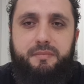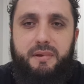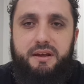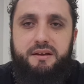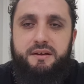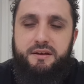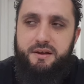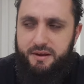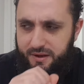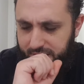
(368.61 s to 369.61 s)
Okay,
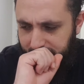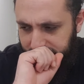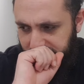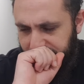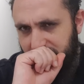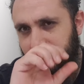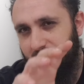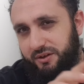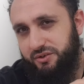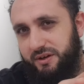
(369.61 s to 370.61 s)
so if I
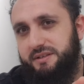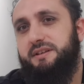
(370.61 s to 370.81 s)
apologize,